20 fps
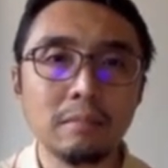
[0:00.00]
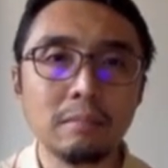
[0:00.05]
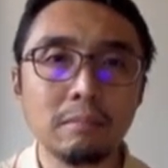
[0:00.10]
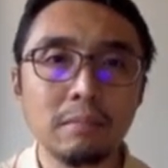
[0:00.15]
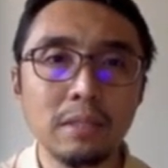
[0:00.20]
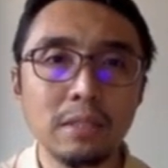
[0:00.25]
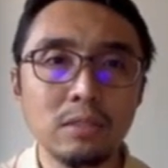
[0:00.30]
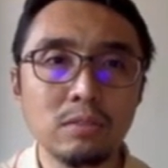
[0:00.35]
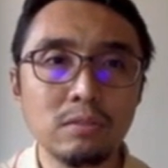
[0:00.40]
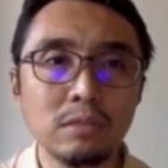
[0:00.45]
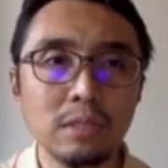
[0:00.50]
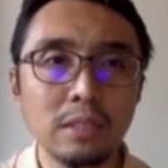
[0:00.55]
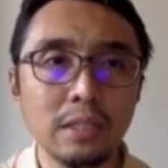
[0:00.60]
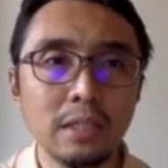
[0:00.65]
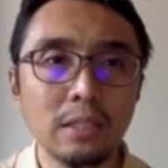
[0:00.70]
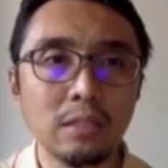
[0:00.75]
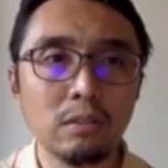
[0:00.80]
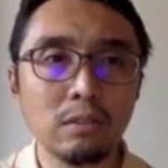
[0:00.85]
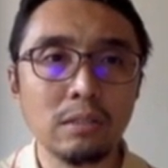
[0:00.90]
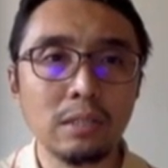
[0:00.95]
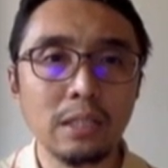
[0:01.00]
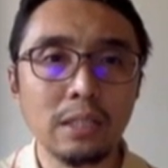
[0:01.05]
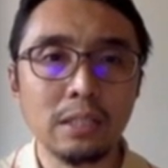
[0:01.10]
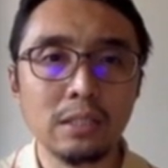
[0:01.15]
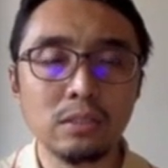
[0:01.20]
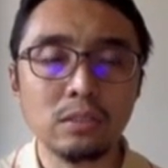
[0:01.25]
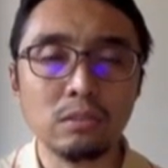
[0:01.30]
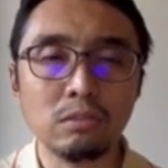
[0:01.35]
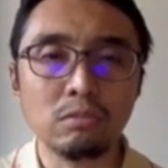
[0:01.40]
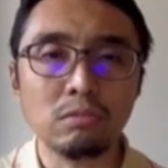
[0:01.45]
by using an online
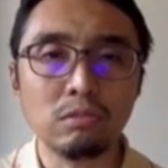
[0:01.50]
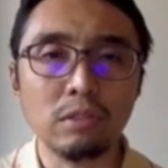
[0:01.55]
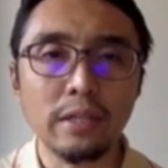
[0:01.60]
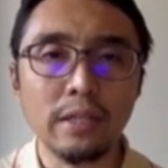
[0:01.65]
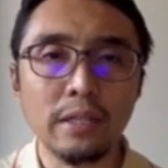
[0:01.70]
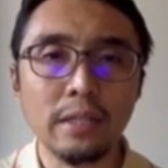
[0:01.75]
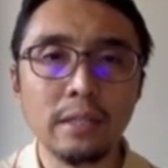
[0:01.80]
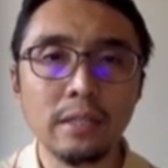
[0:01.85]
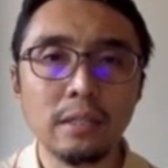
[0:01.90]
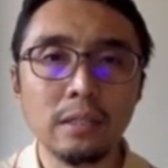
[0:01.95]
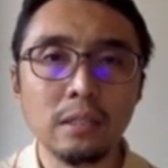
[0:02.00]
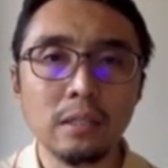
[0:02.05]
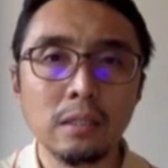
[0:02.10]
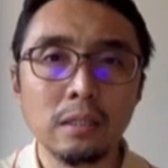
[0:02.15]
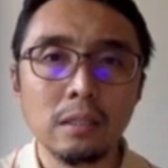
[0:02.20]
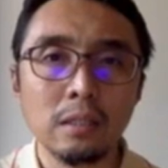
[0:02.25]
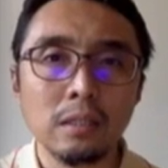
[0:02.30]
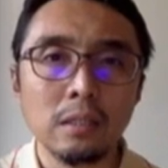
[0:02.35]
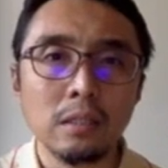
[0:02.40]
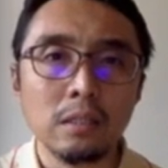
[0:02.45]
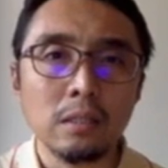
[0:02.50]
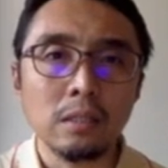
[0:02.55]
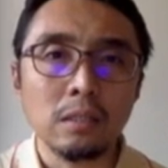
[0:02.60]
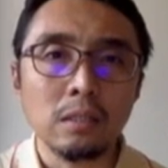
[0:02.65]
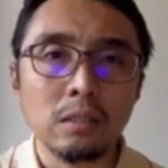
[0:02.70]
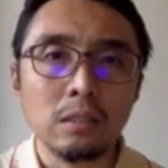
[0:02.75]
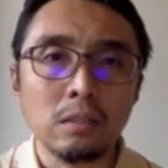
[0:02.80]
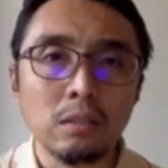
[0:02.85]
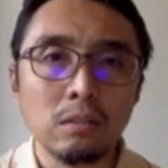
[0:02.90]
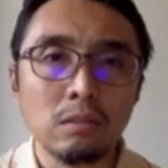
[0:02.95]
software.
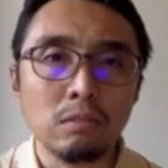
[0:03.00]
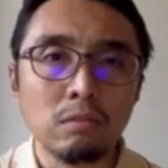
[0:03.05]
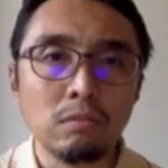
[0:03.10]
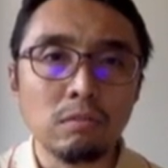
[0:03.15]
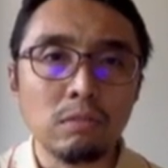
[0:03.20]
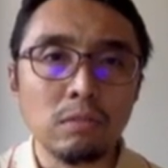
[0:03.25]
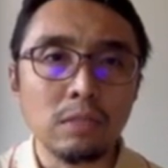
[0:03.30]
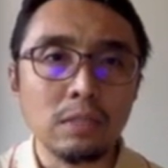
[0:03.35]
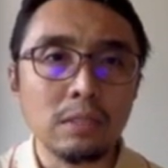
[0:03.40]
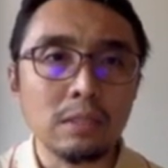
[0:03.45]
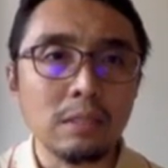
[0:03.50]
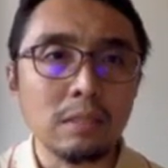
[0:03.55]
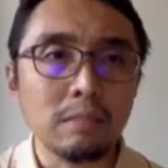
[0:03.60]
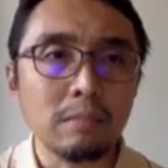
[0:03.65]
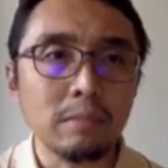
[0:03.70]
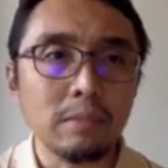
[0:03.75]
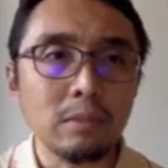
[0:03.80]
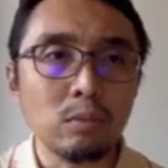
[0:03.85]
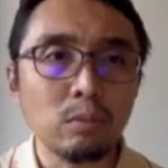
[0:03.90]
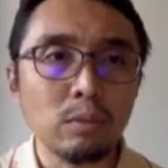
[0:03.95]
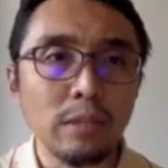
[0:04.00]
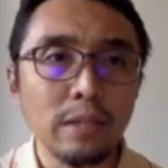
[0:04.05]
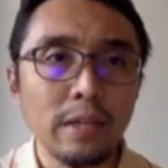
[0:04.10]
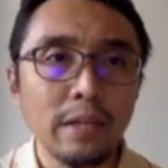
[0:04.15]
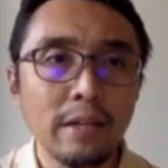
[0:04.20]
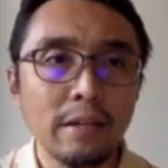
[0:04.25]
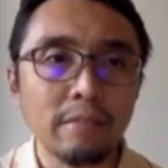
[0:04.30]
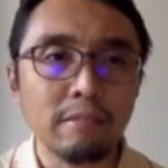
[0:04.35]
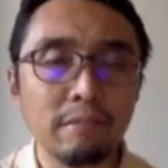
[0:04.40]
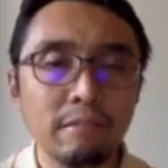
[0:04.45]
For example, we have